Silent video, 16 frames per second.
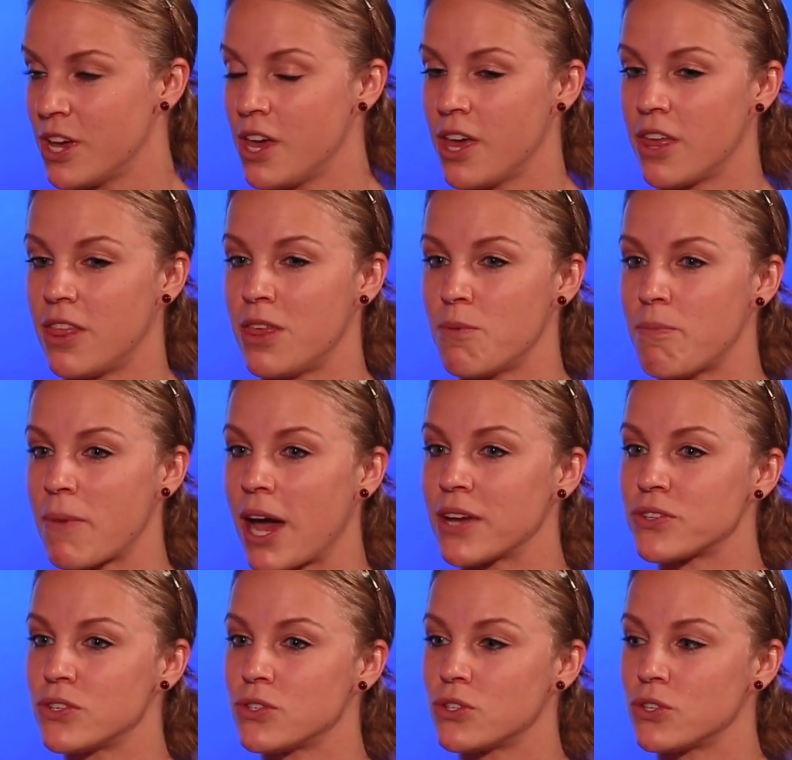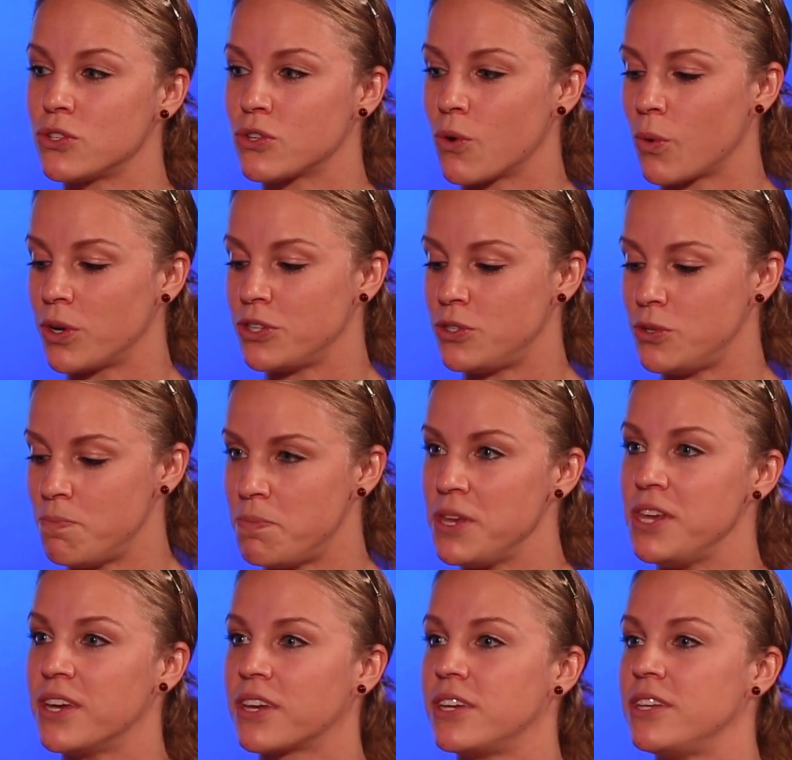Right. The master's is going to
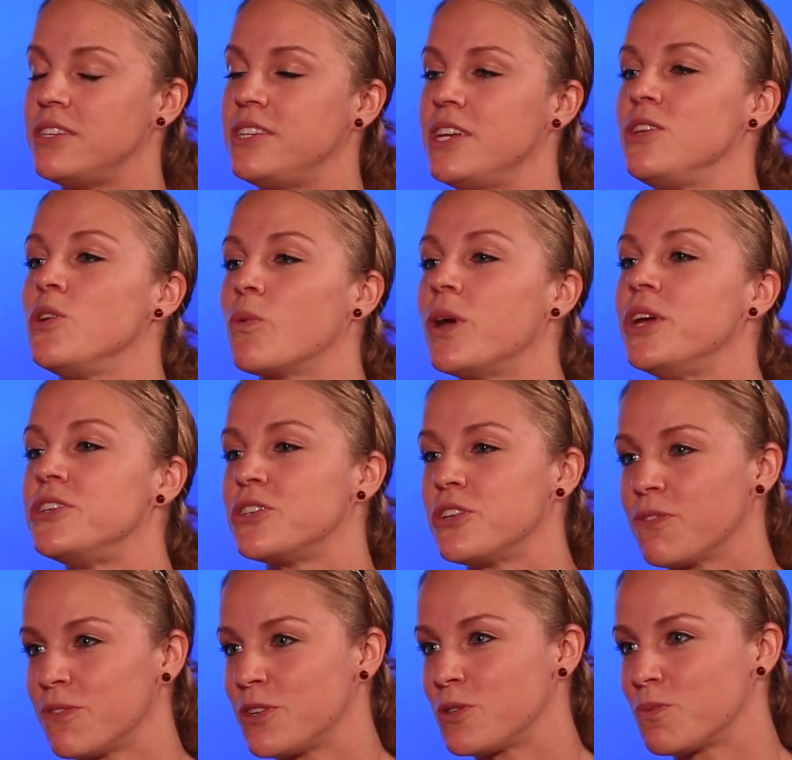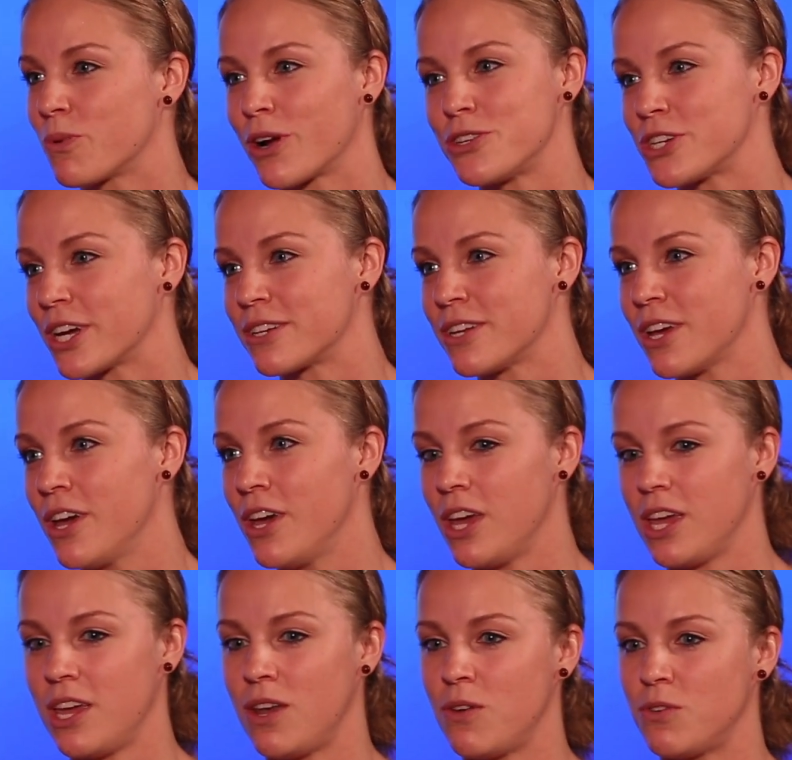be a continuation duration of this project
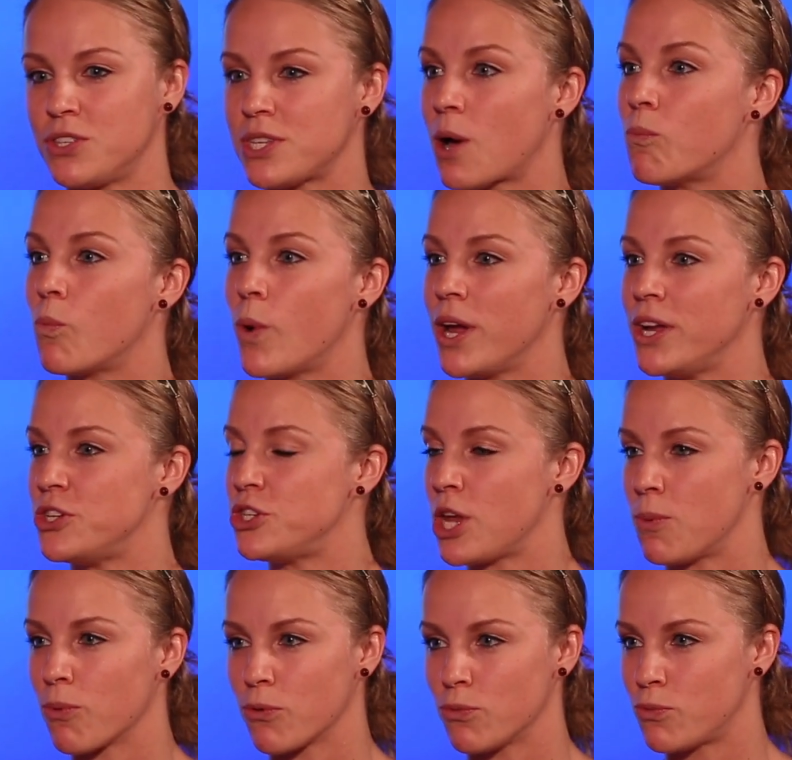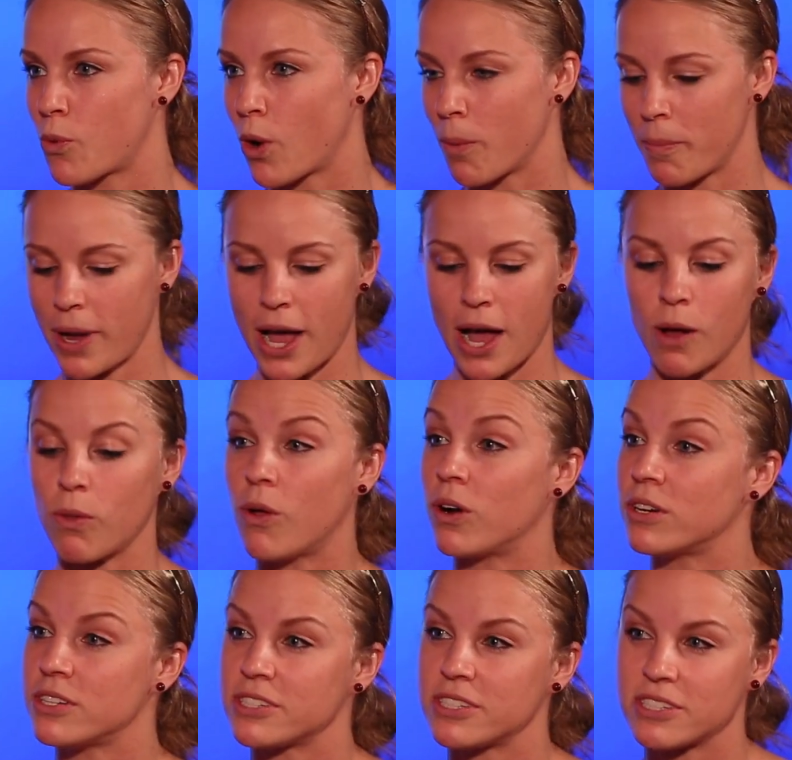in some way, shape, or form. How
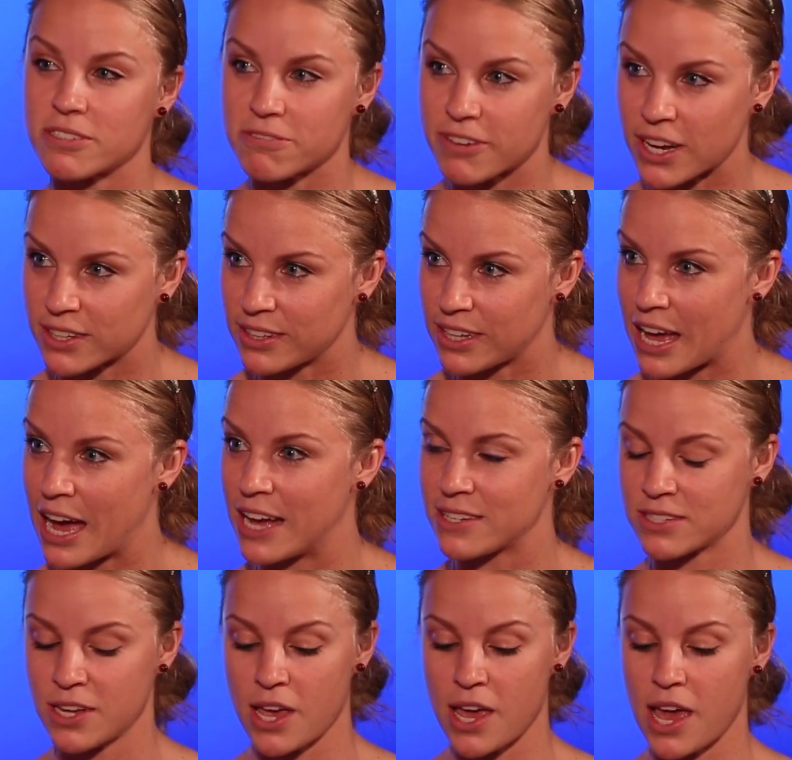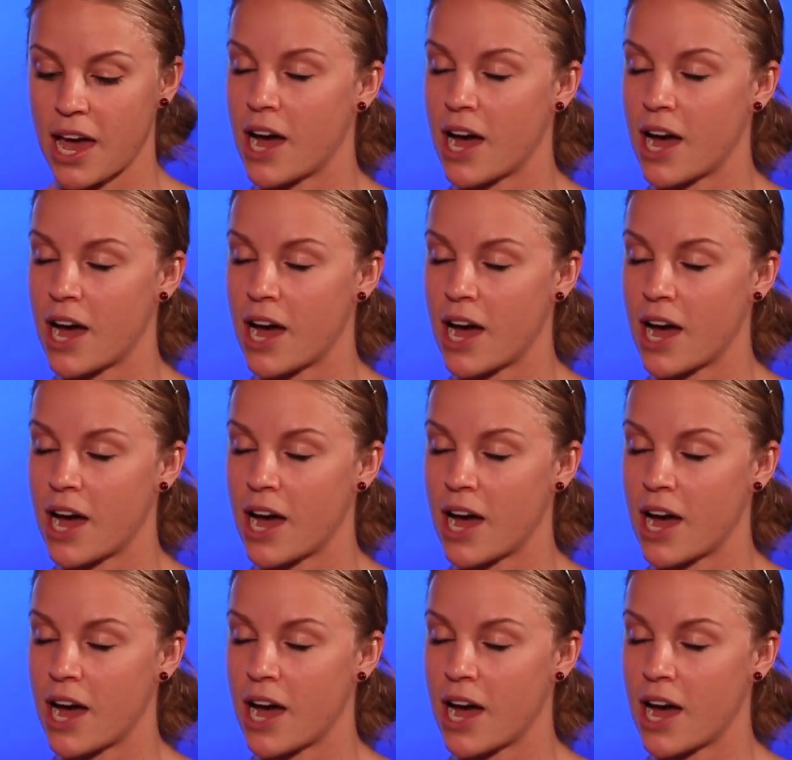long does this effect last?